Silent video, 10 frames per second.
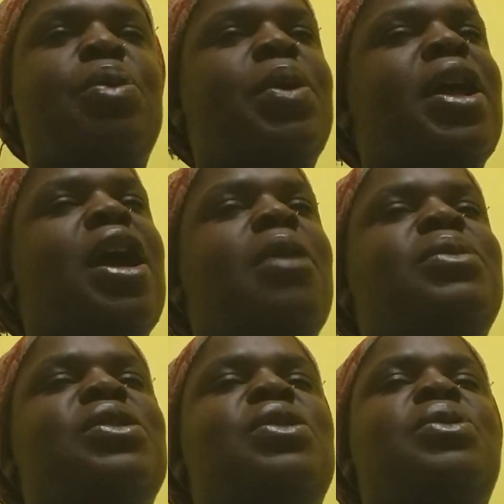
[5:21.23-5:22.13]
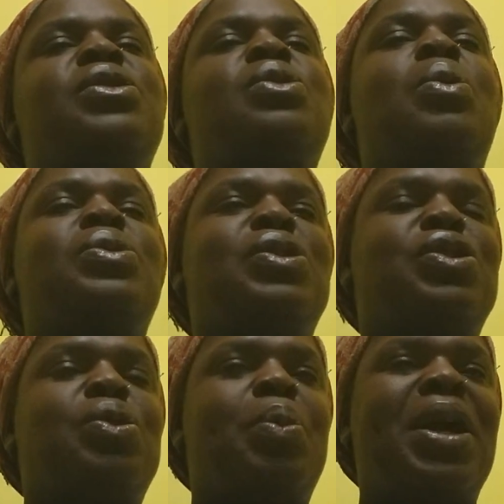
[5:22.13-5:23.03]
when it comes to this whole
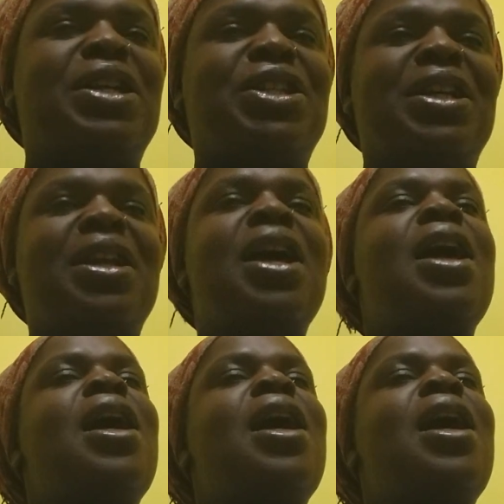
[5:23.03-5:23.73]
situation,